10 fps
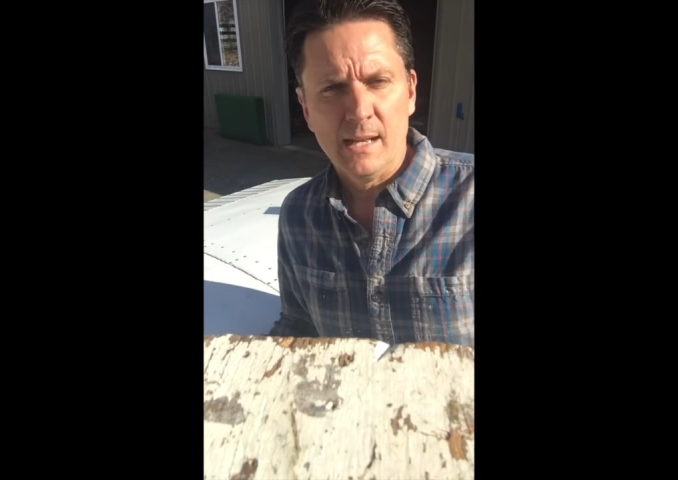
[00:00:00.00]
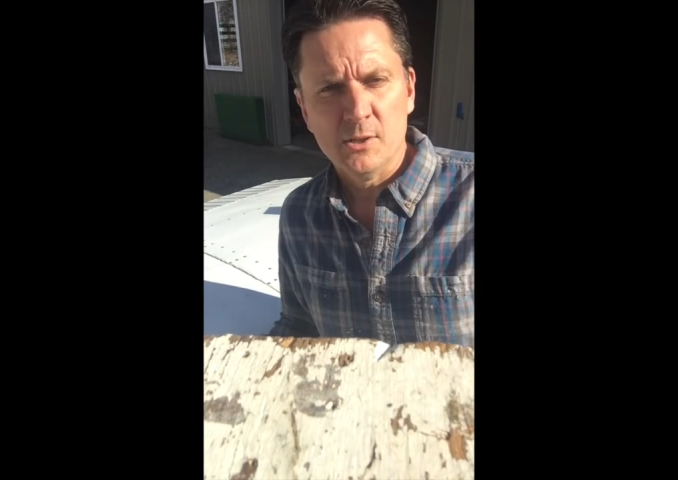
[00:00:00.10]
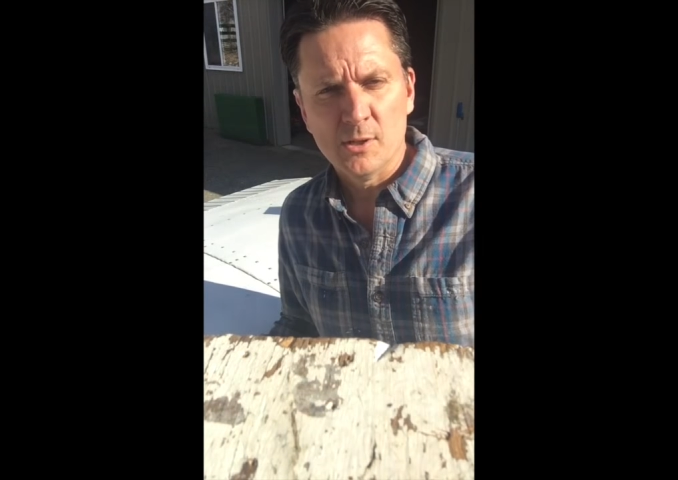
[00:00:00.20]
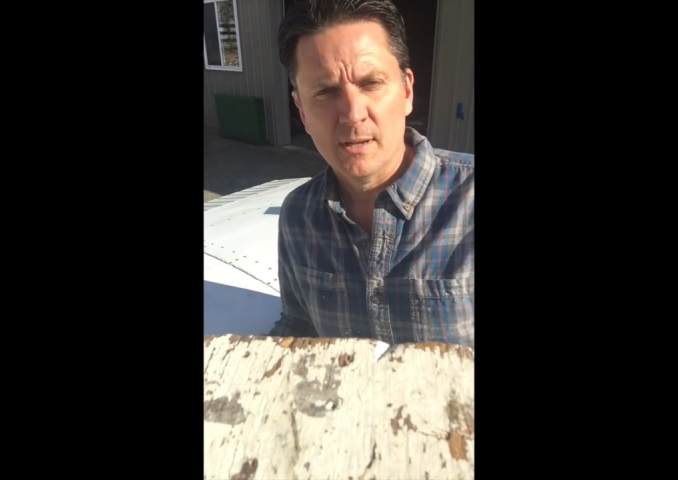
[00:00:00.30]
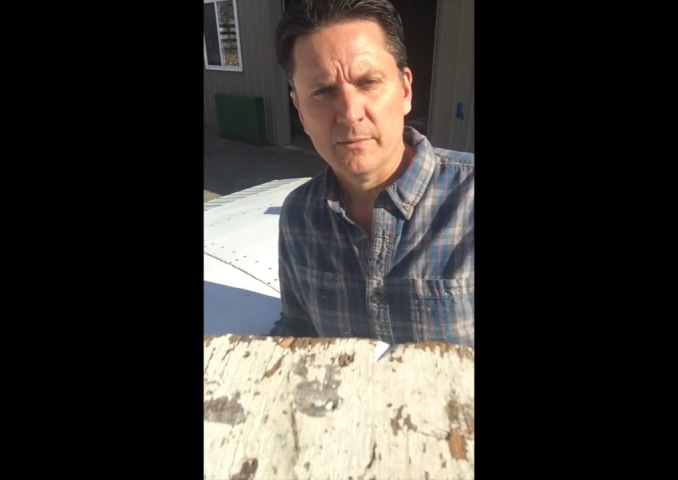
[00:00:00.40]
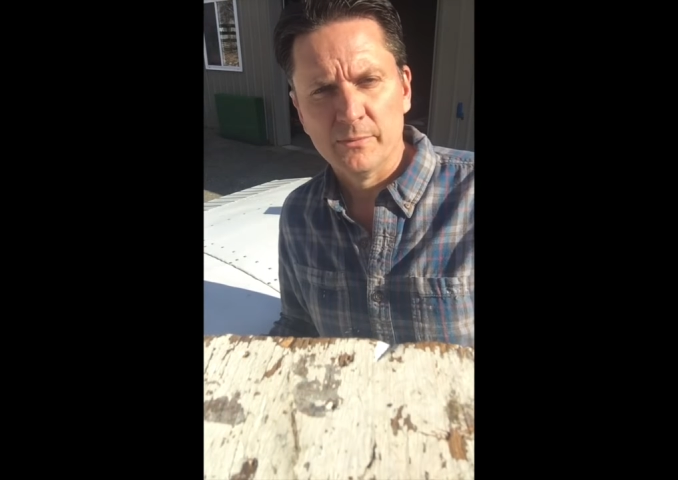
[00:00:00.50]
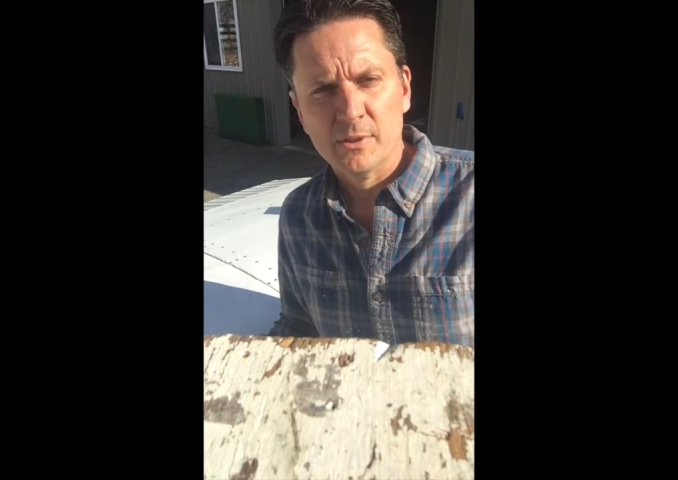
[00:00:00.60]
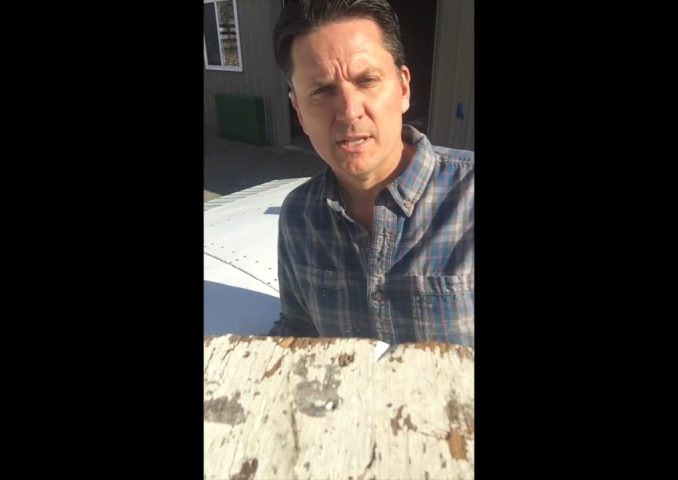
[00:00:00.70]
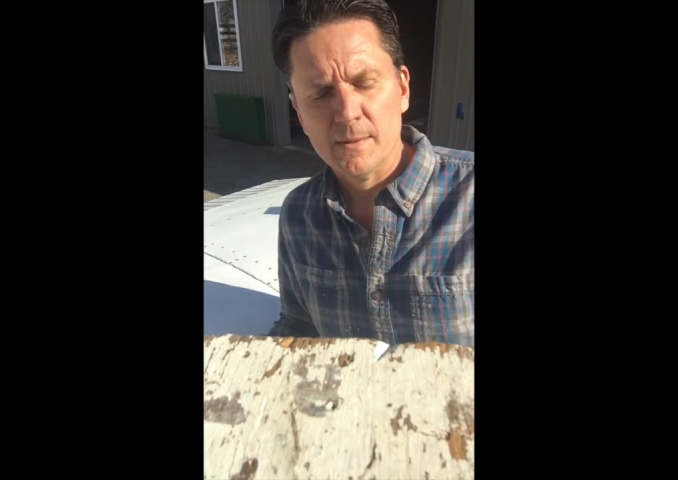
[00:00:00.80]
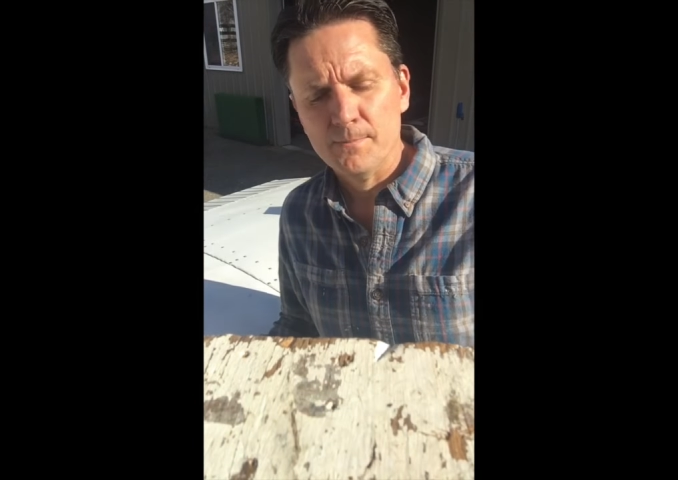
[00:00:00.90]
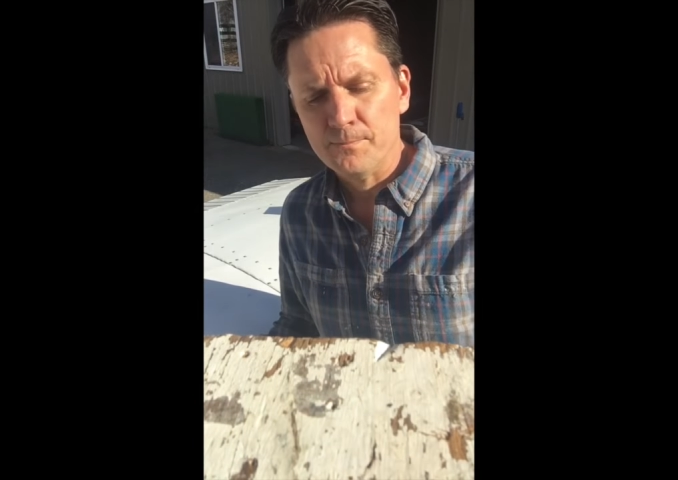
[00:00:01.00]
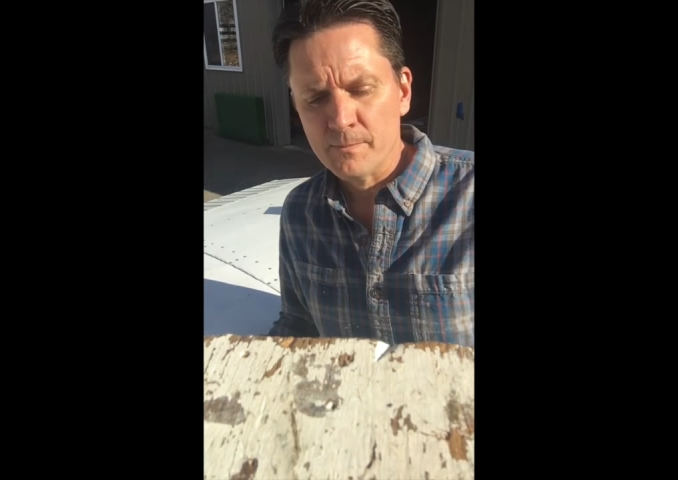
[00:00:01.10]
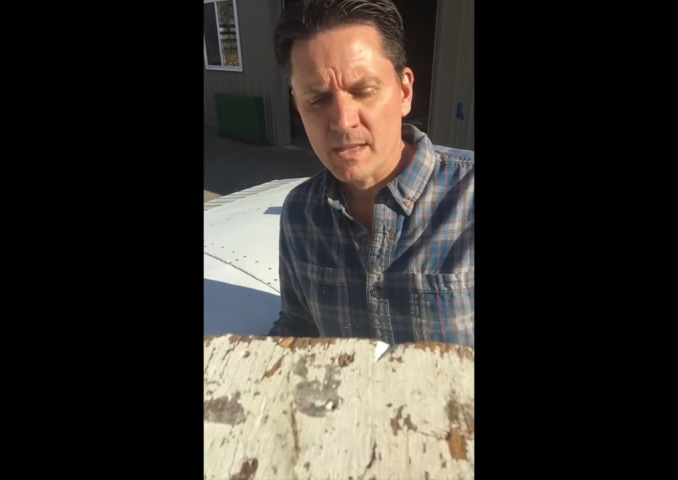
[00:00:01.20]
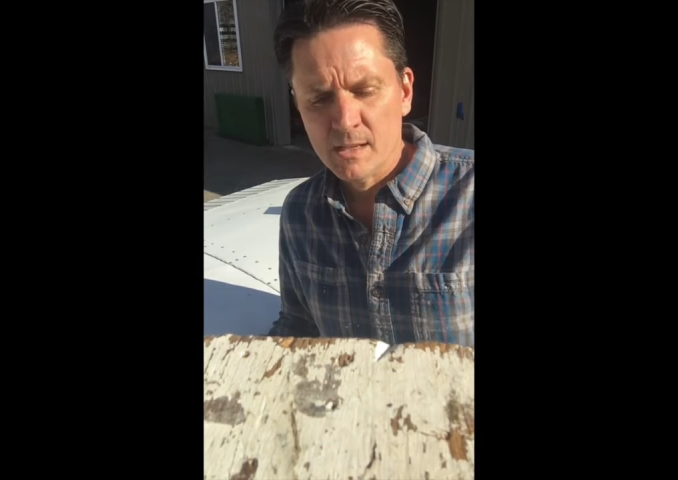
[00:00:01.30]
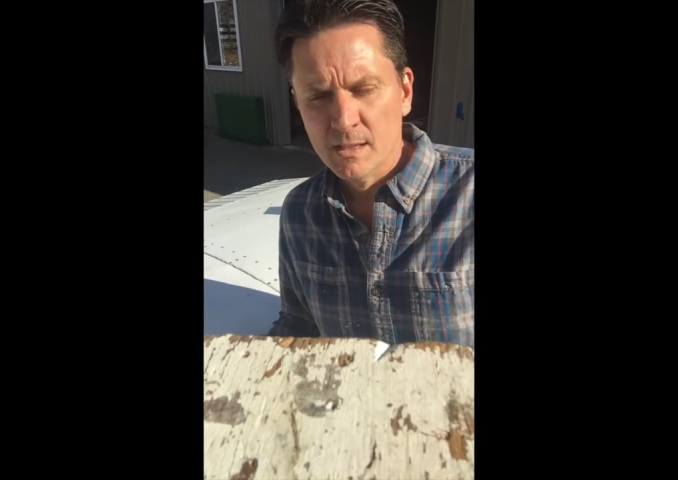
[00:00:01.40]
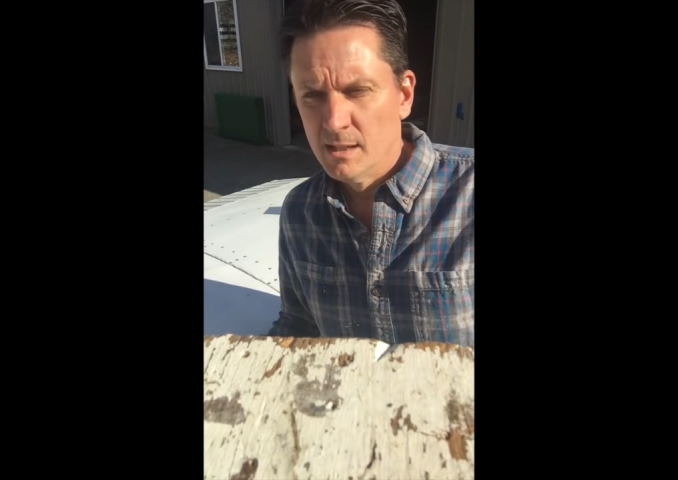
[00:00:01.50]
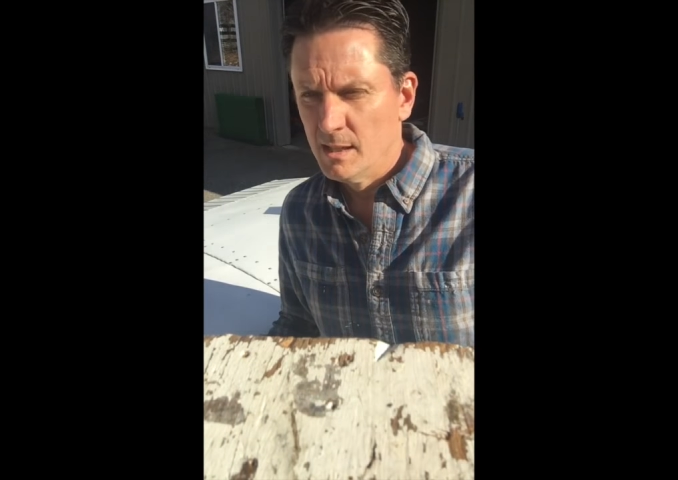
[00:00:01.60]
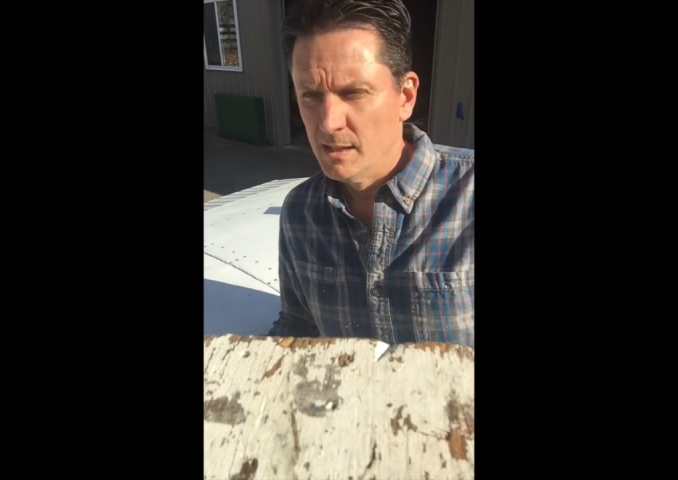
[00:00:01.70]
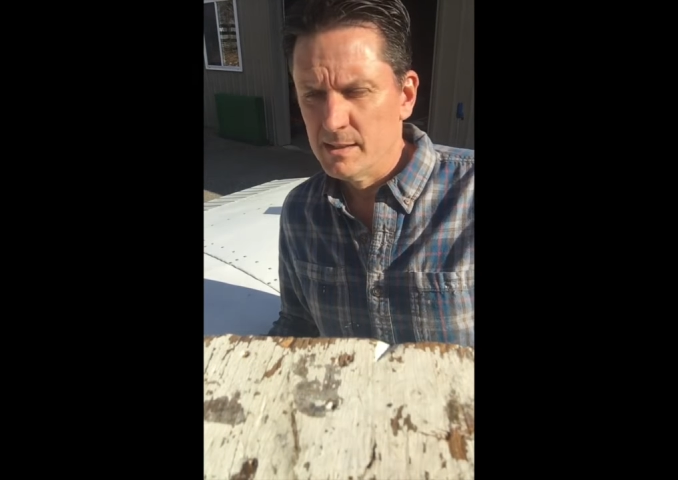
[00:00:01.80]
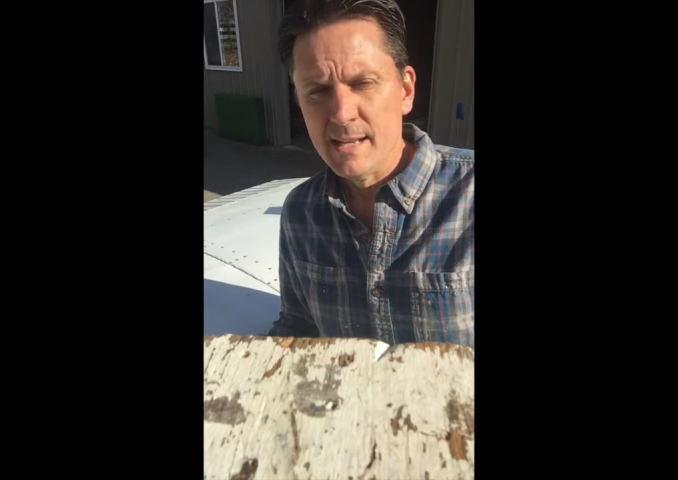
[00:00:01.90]
edge on from
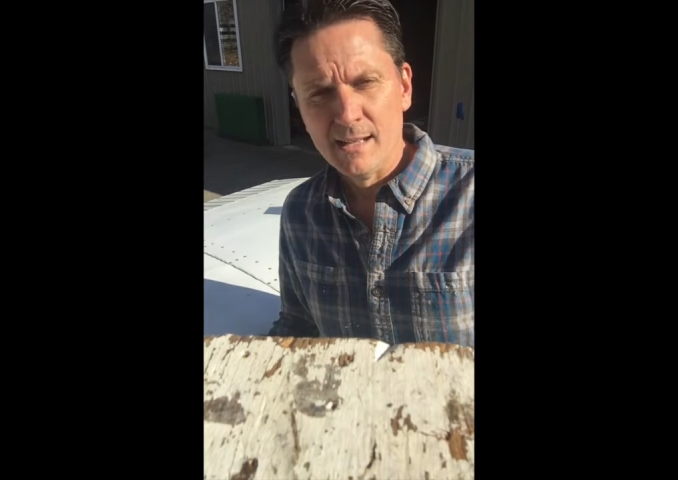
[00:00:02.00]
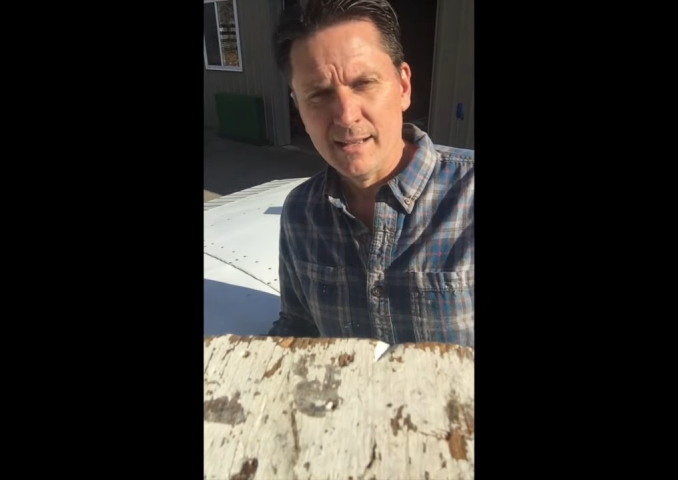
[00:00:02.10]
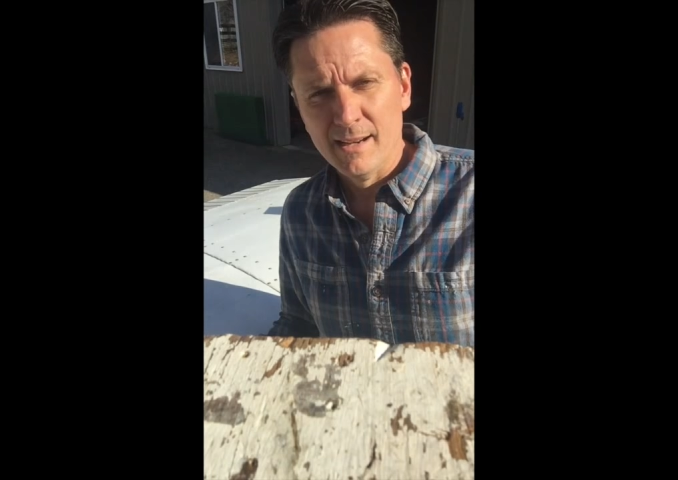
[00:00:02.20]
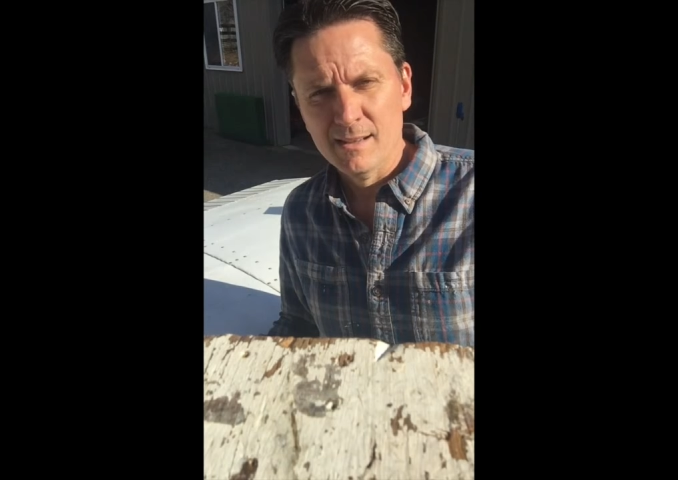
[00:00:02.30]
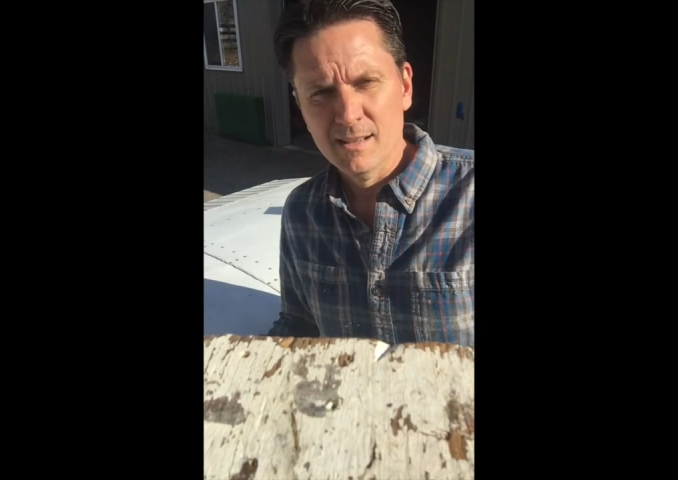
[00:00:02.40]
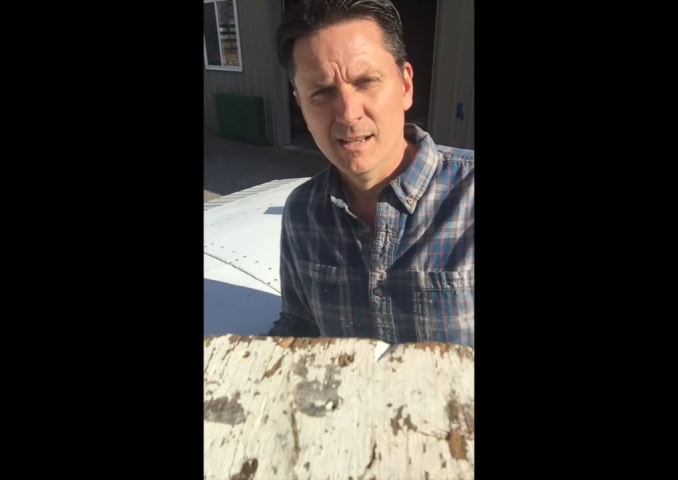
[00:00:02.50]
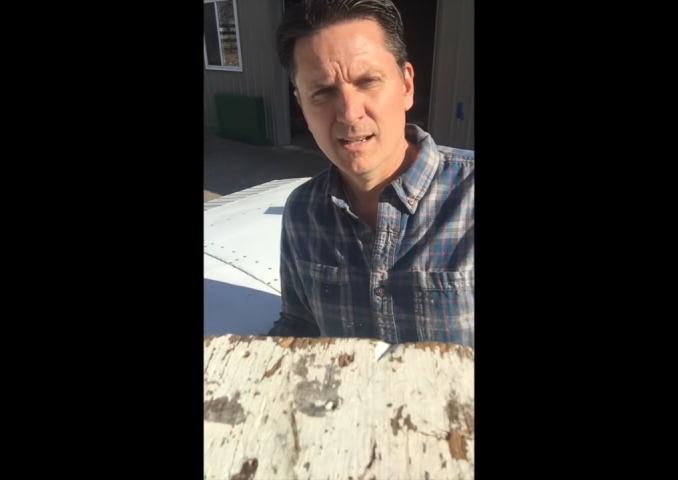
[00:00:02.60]
Del Air,